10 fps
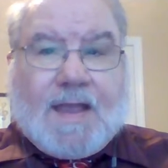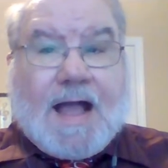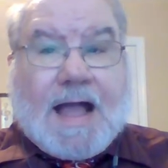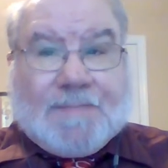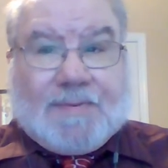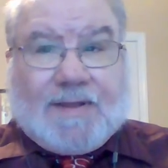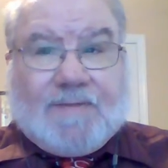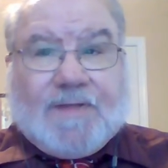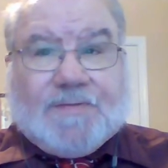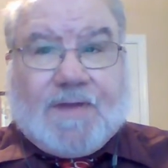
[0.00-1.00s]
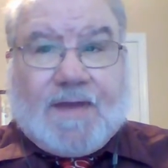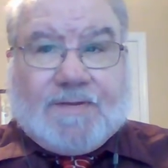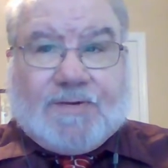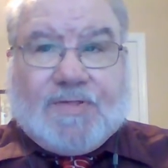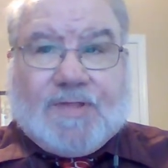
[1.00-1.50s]
I believe that the
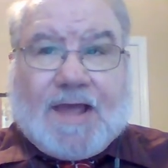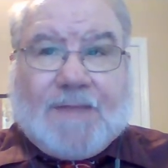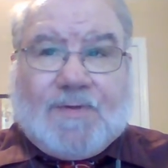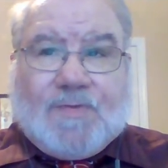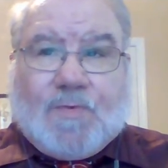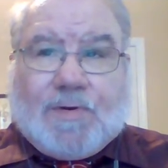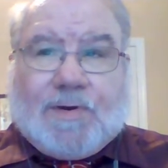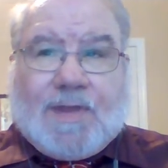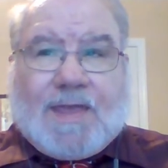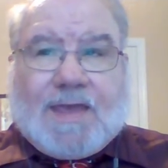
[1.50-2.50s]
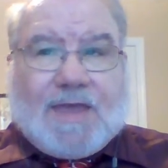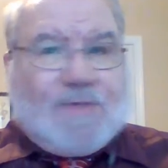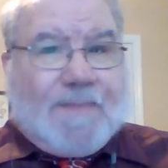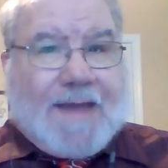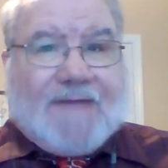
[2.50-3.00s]
other disciples were as
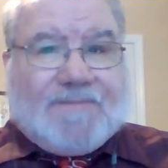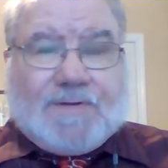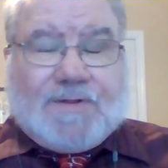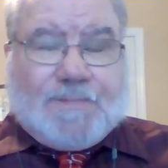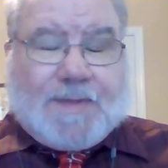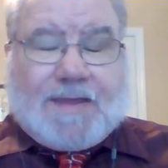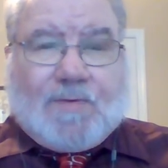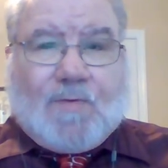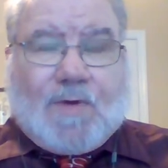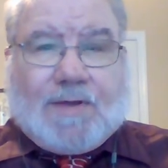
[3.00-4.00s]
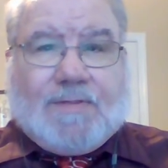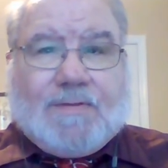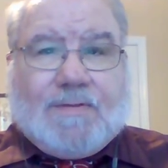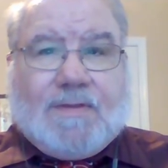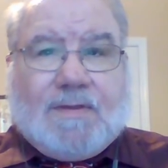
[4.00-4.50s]
baffled as Peter was.
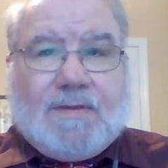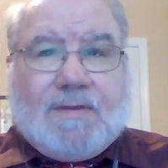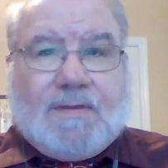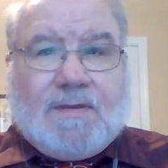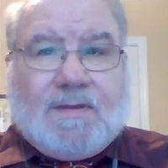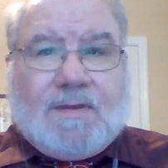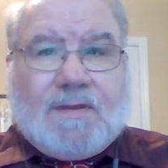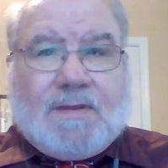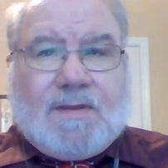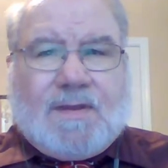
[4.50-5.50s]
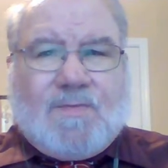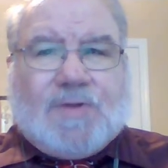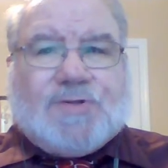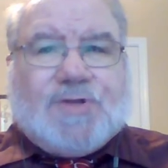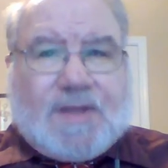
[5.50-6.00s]

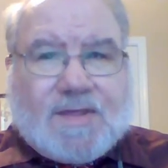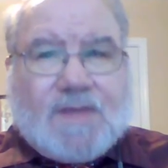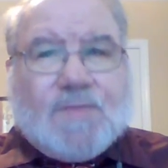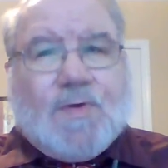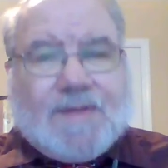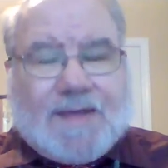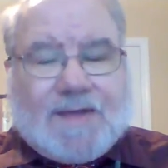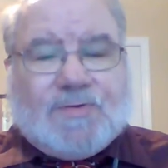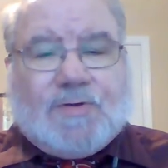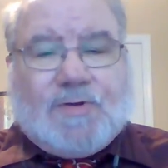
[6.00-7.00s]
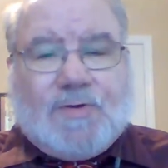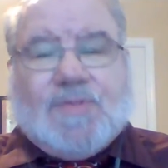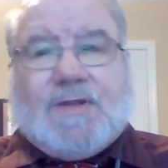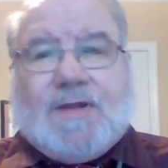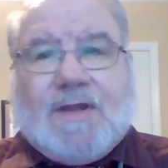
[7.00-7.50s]
What Jesus was
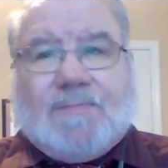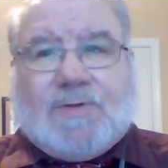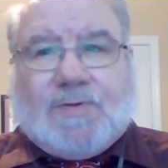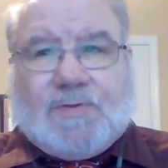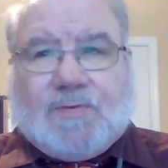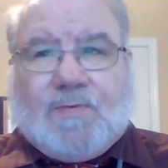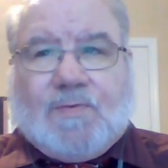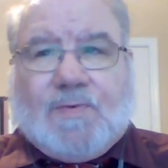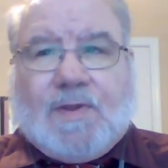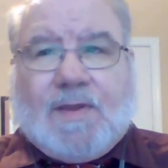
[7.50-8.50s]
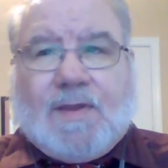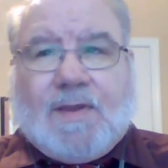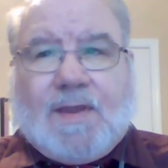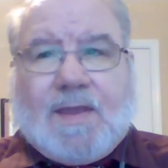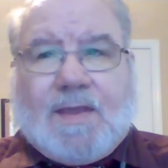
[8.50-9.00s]
introducing them to
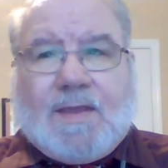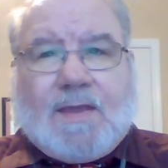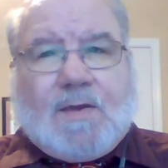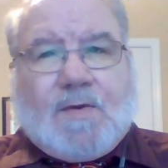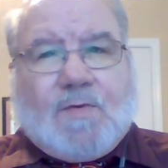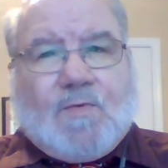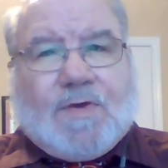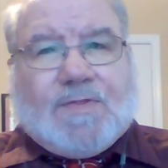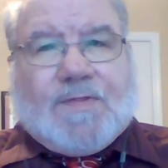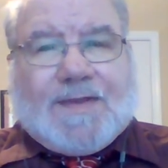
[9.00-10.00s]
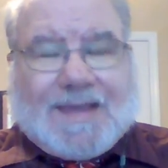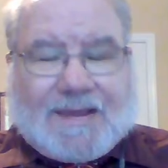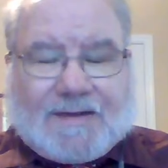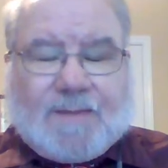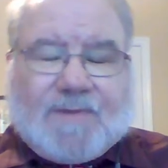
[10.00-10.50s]
was the
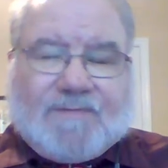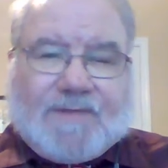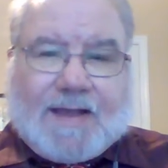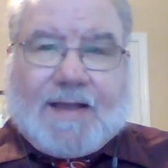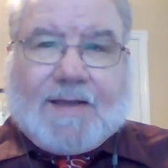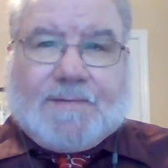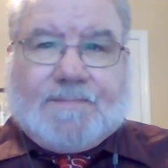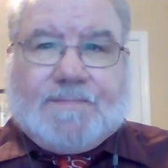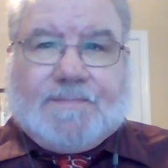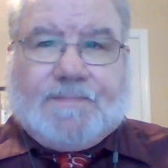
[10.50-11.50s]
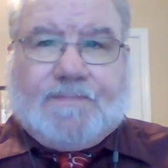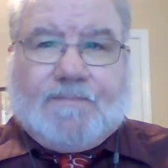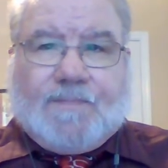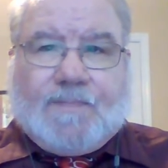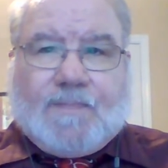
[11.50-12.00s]
kingdom of God,
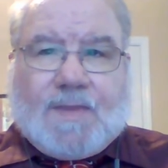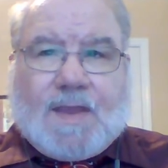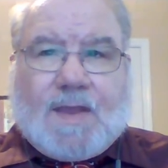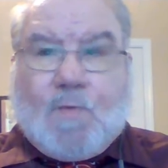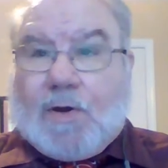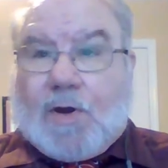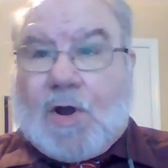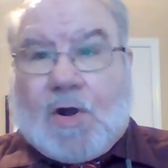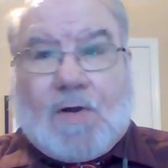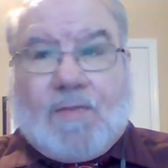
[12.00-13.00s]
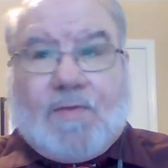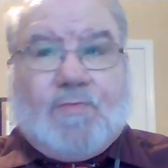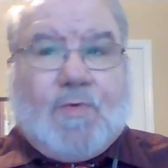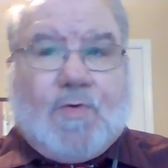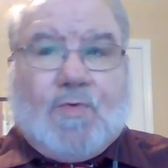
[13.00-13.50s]
where all the
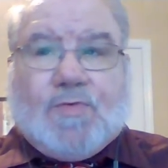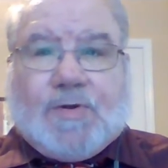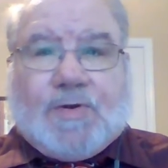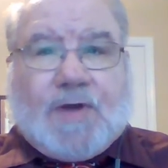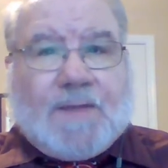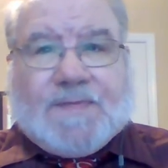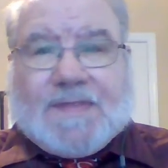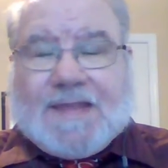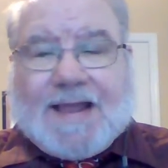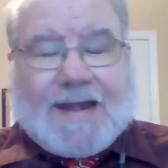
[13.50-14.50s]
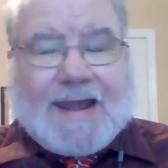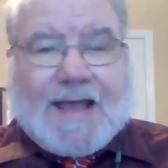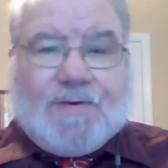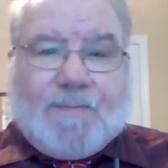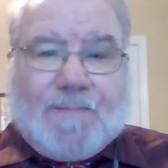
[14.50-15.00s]
rules are upside
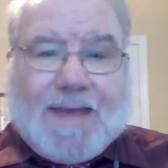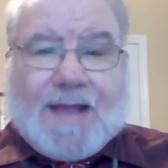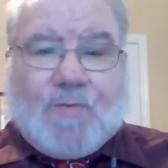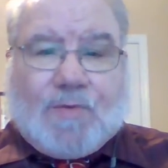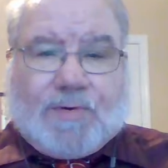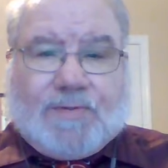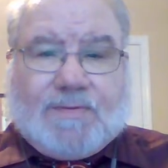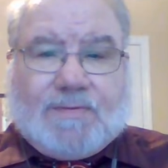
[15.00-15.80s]
down and backwards.